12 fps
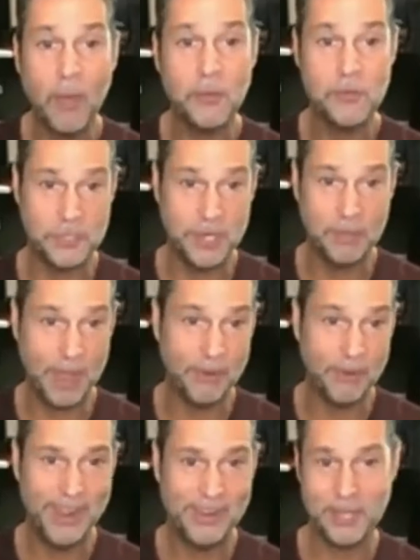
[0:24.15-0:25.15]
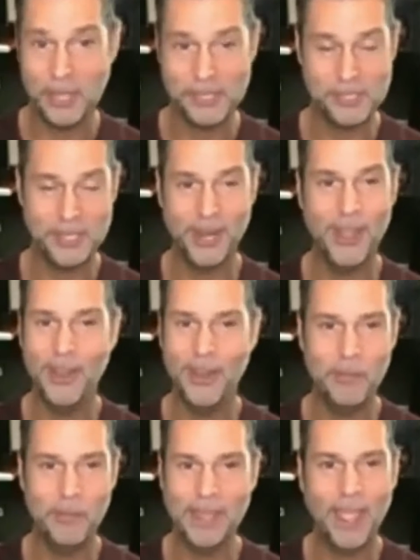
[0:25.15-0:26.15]
emotion about, does
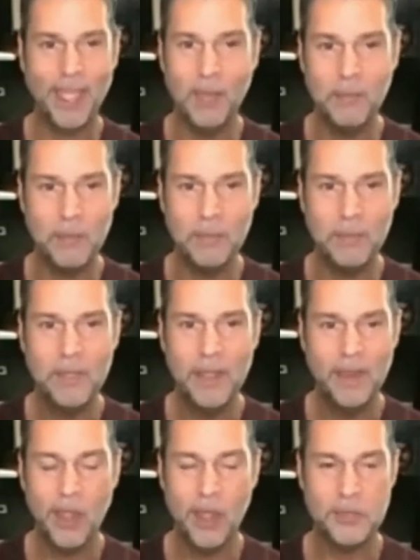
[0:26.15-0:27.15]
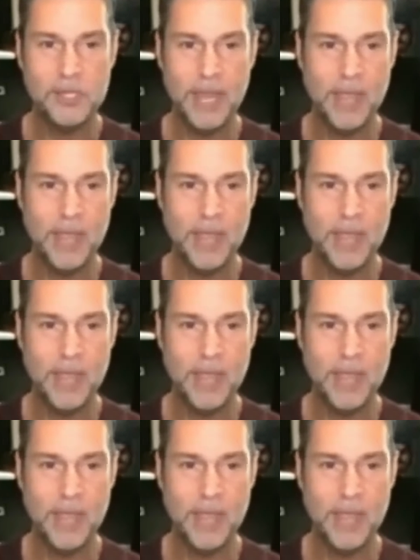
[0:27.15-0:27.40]
Solana become a larger